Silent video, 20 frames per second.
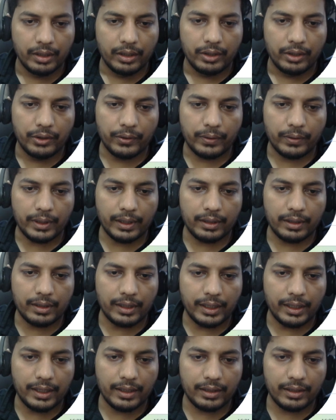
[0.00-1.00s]
you can
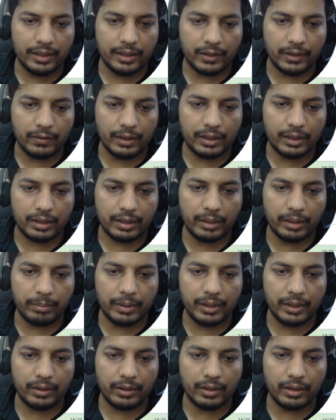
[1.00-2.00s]
create a SQL script
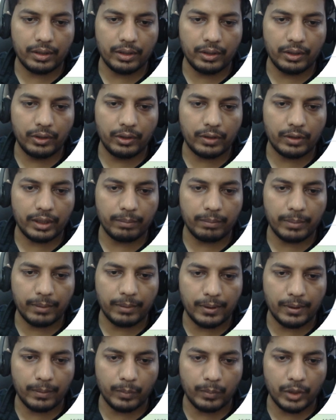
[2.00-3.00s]
and you can
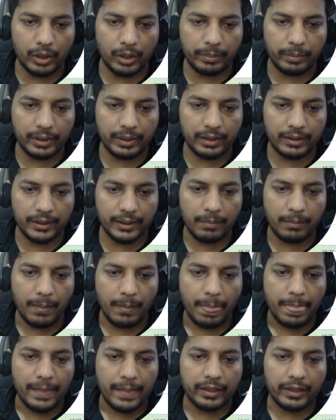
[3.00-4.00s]
perform the operation.
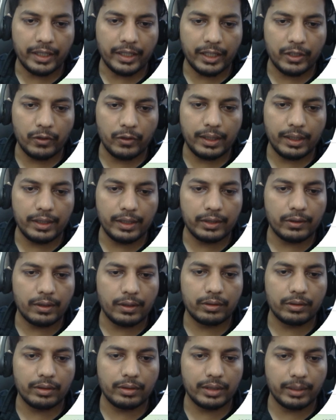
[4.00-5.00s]
KQL is
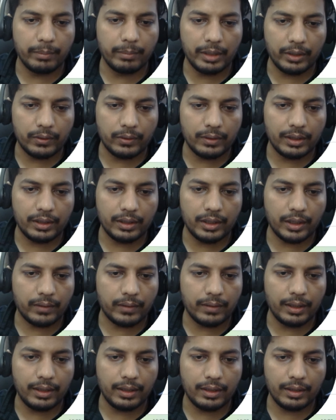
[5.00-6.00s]
also similar to the
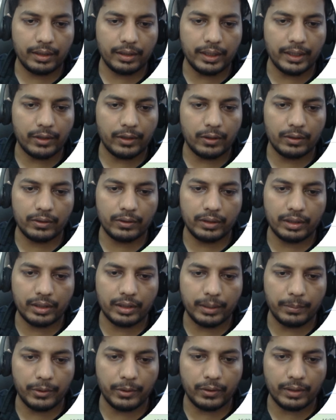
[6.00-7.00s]
SQL, that also a
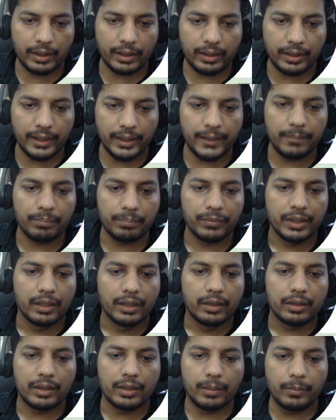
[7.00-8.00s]
script you can write.
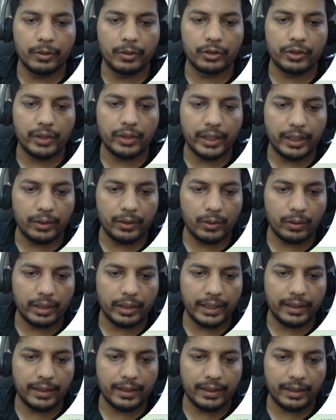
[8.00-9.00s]
Suppose you had to
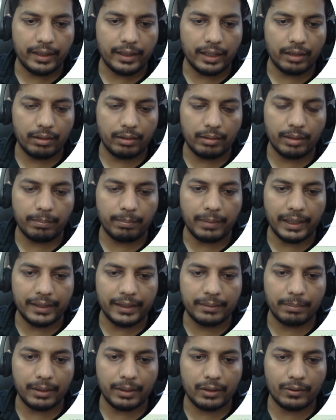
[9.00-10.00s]
write any kind of the
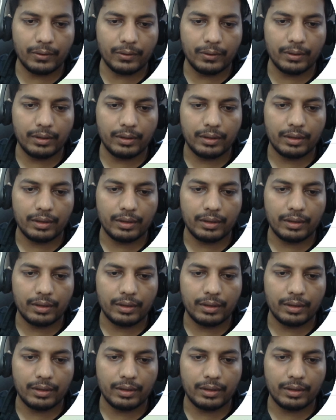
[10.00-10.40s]
PySpark code,